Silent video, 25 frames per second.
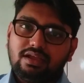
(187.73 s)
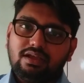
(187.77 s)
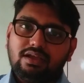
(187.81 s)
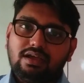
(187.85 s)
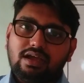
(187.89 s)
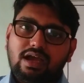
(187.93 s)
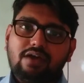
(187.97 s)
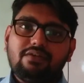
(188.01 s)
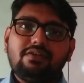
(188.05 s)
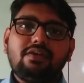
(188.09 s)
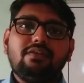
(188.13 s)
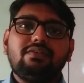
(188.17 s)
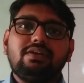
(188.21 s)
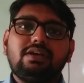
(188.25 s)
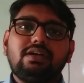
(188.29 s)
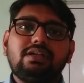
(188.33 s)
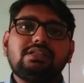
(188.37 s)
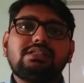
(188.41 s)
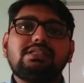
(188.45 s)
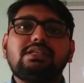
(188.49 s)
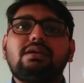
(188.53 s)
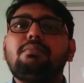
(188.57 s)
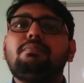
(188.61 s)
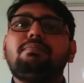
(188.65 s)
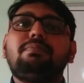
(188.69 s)
However,
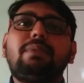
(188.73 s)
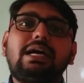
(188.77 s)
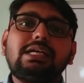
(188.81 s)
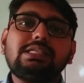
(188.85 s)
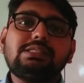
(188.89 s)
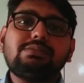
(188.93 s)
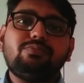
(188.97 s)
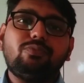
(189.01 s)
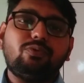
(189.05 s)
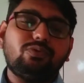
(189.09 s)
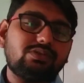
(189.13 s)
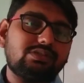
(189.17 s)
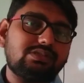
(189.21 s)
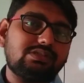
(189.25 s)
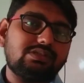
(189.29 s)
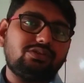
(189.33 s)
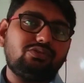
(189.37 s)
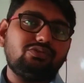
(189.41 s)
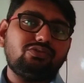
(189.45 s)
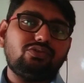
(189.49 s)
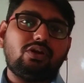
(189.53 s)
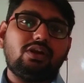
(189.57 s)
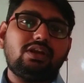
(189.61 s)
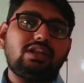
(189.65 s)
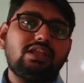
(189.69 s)
some passbooks
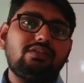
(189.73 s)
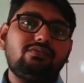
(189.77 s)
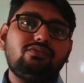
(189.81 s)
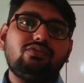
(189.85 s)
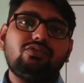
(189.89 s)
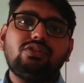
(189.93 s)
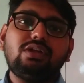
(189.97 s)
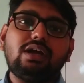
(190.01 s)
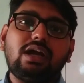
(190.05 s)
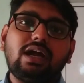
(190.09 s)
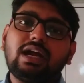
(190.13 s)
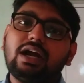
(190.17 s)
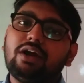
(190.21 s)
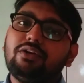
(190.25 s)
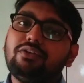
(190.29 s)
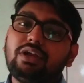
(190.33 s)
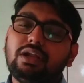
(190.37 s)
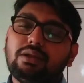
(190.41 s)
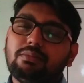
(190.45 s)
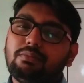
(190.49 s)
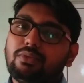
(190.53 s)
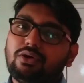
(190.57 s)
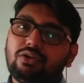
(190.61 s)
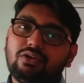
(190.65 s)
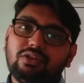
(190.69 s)
do not give you the account
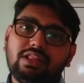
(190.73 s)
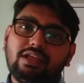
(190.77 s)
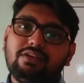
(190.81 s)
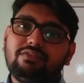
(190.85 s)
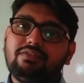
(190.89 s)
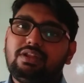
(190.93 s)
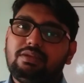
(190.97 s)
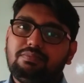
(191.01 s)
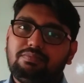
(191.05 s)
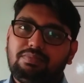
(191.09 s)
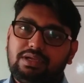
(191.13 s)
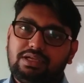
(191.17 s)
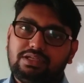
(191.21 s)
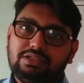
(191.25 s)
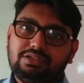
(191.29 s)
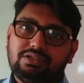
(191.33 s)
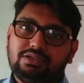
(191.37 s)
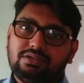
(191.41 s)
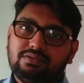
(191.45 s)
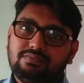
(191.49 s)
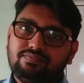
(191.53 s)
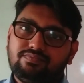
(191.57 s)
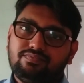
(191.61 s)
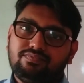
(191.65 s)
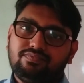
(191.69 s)
number on every page.
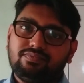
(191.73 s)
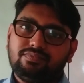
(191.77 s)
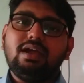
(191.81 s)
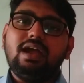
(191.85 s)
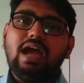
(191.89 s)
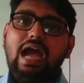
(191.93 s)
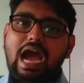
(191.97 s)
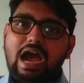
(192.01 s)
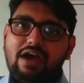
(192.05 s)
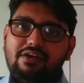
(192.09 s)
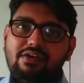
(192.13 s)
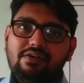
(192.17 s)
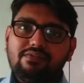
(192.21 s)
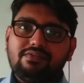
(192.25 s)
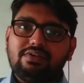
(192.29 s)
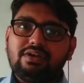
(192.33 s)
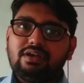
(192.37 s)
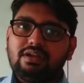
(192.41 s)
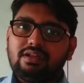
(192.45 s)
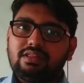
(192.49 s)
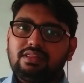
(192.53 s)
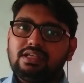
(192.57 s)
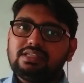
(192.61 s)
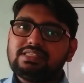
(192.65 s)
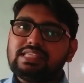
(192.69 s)

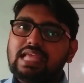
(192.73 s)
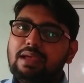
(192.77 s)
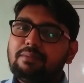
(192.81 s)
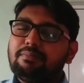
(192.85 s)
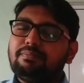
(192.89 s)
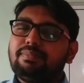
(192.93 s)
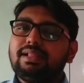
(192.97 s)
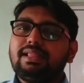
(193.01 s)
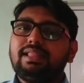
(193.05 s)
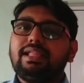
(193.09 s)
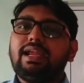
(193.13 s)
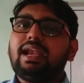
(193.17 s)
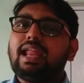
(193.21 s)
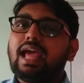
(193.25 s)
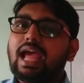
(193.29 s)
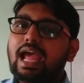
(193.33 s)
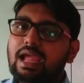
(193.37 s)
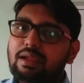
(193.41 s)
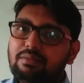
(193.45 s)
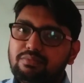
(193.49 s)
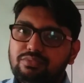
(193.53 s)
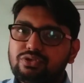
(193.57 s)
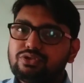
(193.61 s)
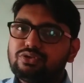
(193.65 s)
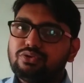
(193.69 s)
However, the sample that I
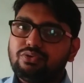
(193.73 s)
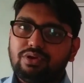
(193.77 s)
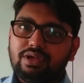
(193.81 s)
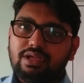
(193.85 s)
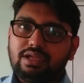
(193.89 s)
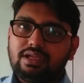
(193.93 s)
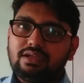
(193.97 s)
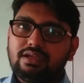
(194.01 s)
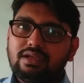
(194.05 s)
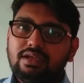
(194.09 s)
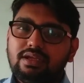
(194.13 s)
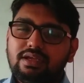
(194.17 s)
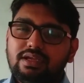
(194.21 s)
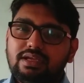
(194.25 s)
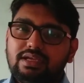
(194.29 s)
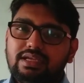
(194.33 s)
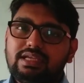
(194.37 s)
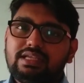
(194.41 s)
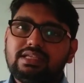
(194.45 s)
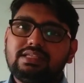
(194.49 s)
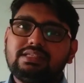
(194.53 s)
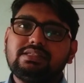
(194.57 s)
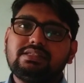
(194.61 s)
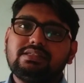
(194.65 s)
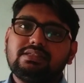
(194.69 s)
am showing
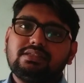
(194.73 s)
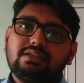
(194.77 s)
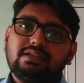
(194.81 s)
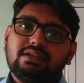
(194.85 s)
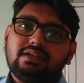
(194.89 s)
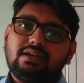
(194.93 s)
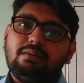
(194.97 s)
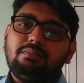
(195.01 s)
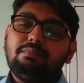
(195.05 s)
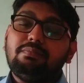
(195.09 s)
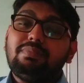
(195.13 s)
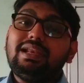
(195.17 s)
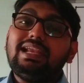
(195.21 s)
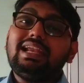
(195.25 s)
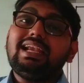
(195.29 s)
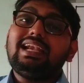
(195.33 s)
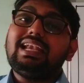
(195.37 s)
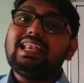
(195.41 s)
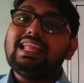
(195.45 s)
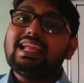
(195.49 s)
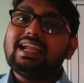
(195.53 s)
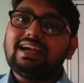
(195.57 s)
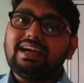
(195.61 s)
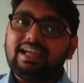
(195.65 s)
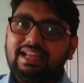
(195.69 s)
is
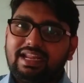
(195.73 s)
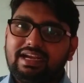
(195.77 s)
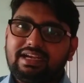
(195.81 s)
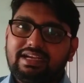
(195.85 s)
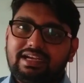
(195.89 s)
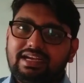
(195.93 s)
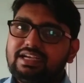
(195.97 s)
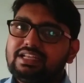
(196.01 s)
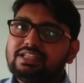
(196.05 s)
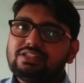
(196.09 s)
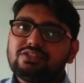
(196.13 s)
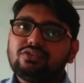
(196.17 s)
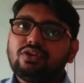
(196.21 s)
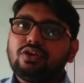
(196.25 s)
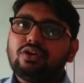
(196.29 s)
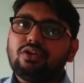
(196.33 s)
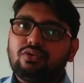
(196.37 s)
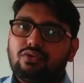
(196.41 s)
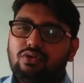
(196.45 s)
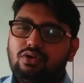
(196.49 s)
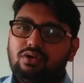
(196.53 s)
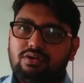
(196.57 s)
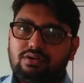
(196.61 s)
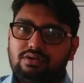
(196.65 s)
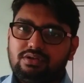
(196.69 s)
completely correct. It is not
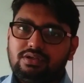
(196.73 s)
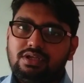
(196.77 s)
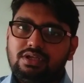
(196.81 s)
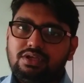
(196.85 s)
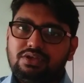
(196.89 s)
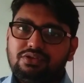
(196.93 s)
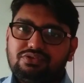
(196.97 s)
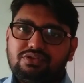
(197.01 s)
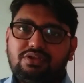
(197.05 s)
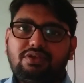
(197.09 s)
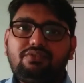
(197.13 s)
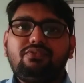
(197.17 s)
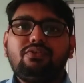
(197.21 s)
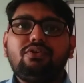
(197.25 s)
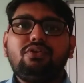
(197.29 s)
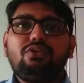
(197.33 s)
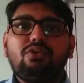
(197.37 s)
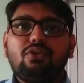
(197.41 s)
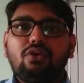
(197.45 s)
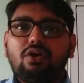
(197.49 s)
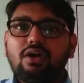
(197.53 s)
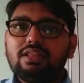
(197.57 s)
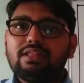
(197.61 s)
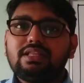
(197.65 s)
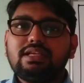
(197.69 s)
wrong. So if you
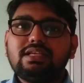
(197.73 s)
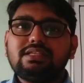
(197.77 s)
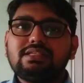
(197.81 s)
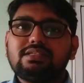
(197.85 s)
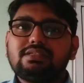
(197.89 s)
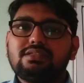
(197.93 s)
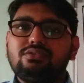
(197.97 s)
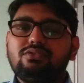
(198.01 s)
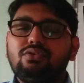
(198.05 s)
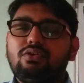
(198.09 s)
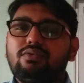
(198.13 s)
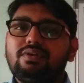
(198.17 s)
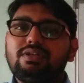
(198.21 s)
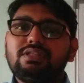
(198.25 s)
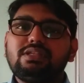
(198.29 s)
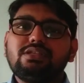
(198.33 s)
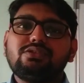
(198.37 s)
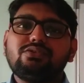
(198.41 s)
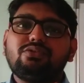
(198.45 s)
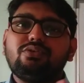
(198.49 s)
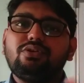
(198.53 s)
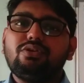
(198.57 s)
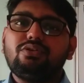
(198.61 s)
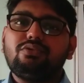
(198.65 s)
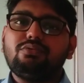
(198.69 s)
draw this, no one is
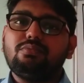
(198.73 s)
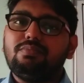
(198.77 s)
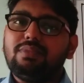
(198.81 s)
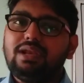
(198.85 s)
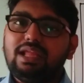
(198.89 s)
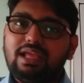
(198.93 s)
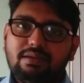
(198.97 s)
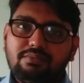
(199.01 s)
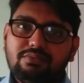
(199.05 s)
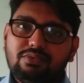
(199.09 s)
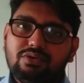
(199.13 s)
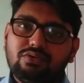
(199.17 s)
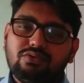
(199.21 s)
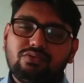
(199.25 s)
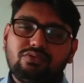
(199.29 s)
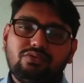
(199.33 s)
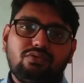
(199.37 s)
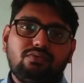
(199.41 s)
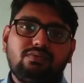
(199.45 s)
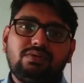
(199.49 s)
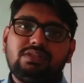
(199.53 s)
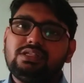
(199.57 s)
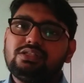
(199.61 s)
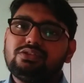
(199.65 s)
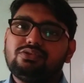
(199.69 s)
going to blame you, no
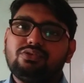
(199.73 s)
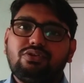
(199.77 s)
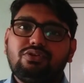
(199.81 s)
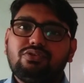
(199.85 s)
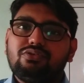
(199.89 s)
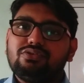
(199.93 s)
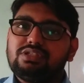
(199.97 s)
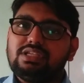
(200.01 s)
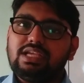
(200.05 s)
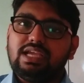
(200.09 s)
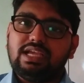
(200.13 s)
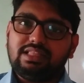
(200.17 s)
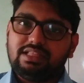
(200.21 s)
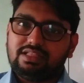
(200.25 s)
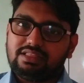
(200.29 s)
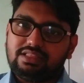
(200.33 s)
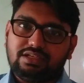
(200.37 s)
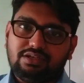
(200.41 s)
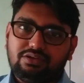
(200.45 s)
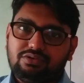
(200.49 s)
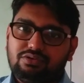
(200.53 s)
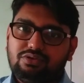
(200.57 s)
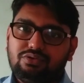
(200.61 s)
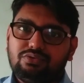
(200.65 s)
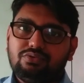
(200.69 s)
one is going to say
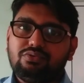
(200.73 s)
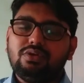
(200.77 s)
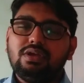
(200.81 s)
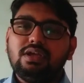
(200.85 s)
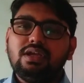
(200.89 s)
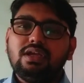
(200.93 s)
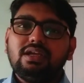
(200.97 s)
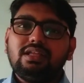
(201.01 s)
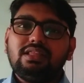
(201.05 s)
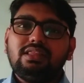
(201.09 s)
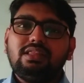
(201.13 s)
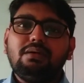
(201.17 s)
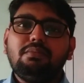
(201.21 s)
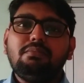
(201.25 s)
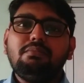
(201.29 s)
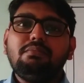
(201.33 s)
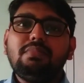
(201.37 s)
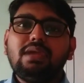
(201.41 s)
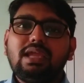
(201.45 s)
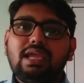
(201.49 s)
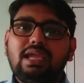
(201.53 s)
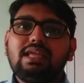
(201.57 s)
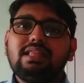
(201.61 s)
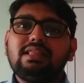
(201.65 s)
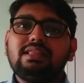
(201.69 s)
anything to you. The
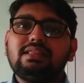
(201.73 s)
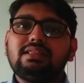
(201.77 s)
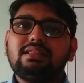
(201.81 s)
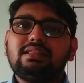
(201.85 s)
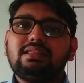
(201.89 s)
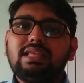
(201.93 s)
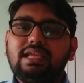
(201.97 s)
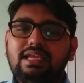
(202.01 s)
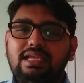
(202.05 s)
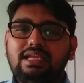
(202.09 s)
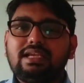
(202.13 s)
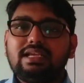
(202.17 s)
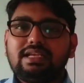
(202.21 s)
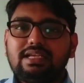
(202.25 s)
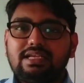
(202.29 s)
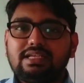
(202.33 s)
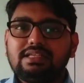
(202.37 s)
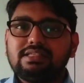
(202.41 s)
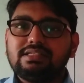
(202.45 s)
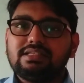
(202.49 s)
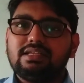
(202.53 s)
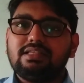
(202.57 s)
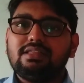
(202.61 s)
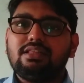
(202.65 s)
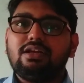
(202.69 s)
main thing
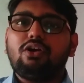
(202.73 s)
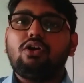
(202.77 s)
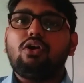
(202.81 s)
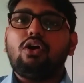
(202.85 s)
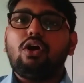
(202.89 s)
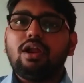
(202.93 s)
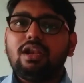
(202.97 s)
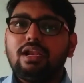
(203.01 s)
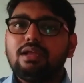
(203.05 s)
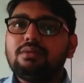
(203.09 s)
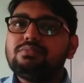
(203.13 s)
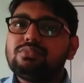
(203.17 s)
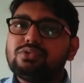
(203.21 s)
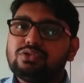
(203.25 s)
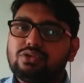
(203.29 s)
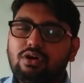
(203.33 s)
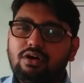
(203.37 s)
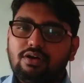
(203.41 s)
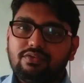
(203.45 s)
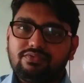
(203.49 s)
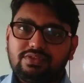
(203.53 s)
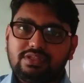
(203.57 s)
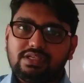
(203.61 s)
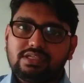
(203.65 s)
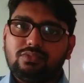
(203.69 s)
is the columns
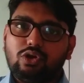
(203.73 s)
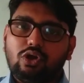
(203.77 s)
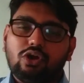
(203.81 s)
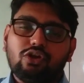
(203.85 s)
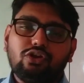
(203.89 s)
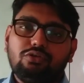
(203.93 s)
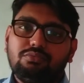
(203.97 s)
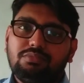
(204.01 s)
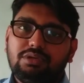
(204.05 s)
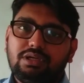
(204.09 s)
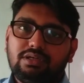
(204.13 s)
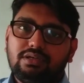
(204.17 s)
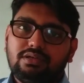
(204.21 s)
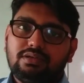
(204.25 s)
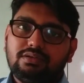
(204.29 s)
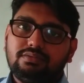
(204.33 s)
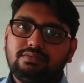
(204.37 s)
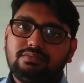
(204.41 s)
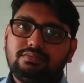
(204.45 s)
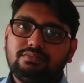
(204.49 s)
of this document.